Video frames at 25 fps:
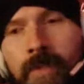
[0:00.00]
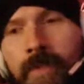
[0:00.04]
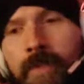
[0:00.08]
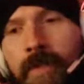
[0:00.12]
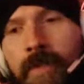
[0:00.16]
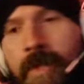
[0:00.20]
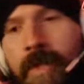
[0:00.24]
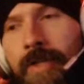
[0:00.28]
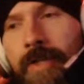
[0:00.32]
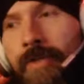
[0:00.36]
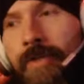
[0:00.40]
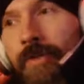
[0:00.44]

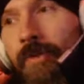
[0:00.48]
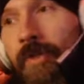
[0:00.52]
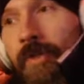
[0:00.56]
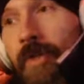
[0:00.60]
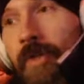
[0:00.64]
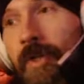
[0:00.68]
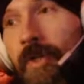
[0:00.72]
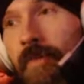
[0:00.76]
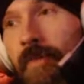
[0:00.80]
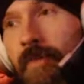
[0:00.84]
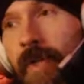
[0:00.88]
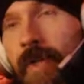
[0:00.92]
and you
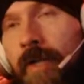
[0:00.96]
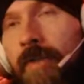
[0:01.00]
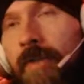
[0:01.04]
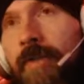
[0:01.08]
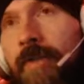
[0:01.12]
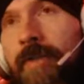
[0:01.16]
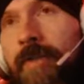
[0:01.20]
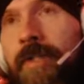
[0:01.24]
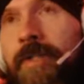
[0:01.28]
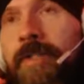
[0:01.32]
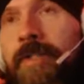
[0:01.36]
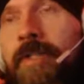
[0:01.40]
learn about
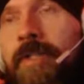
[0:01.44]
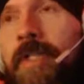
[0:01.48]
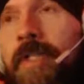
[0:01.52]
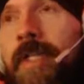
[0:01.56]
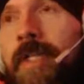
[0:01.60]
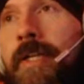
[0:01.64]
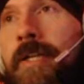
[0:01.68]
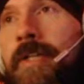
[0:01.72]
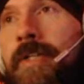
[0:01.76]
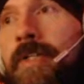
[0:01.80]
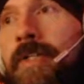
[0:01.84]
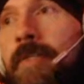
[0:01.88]
all these
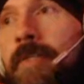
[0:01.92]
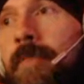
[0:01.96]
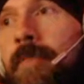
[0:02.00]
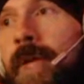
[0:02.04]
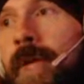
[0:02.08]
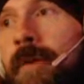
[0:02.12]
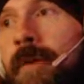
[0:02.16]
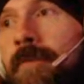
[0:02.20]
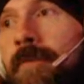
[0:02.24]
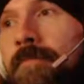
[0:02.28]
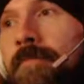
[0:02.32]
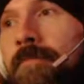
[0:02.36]
things
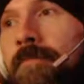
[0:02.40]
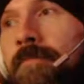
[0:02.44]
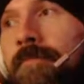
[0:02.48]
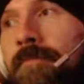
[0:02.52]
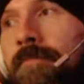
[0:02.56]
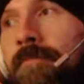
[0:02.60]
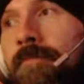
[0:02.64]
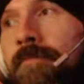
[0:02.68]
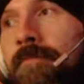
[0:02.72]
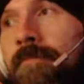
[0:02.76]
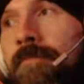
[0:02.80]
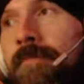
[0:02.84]
about
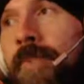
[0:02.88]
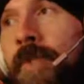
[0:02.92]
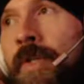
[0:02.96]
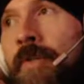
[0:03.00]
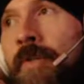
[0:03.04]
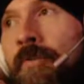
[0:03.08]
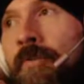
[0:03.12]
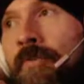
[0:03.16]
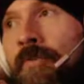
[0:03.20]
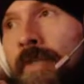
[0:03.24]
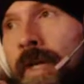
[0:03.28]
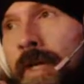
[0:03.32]
the
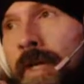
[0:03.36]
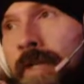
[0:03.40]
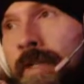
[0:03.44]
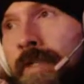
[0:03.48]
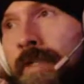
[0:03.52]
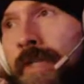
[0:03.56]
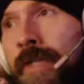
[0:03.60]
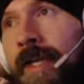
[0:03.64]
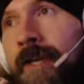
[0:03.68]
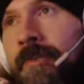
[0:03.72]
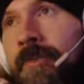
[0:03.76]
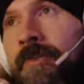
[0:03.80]
Orion
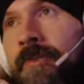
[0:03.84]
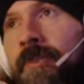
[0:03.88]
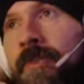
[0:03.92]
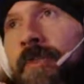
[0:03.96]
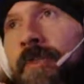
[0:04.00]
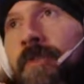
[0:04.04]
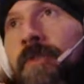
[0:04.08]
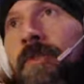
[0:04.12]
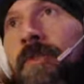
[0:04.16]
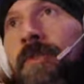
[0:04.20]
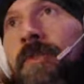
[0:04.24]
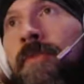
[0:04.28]

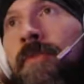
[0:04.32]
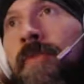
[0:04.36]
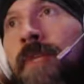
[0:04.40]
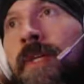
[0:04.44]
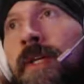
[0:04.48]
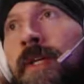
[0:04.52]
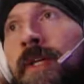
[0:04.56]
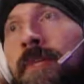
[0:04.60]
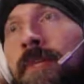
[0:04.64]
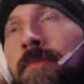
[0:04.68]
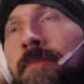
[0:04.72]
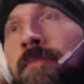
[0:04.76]
Council,
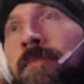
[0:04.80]
the